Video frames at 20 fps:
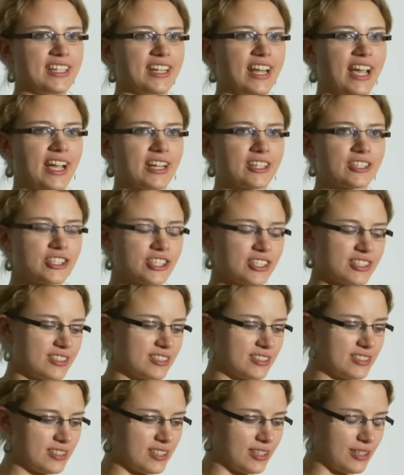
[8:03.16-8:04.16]
in
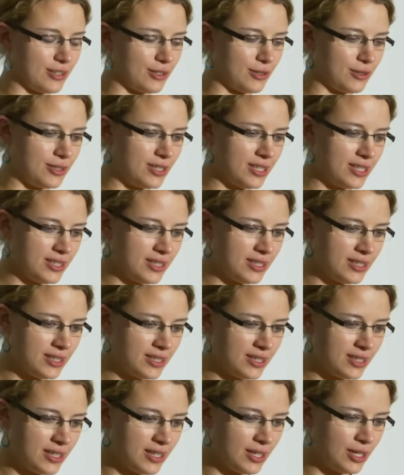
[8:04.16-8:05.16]
action. So
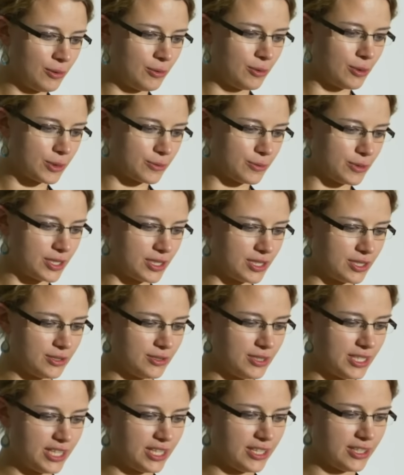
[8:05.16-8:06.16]
what we want to
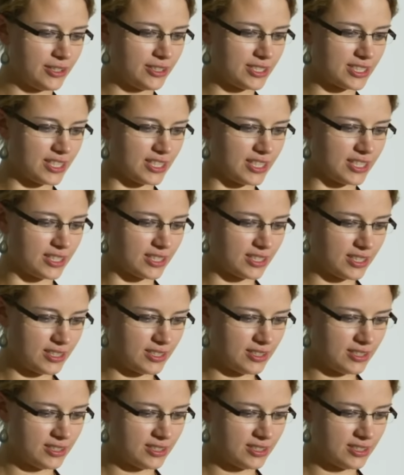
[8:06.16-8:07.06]
do here is like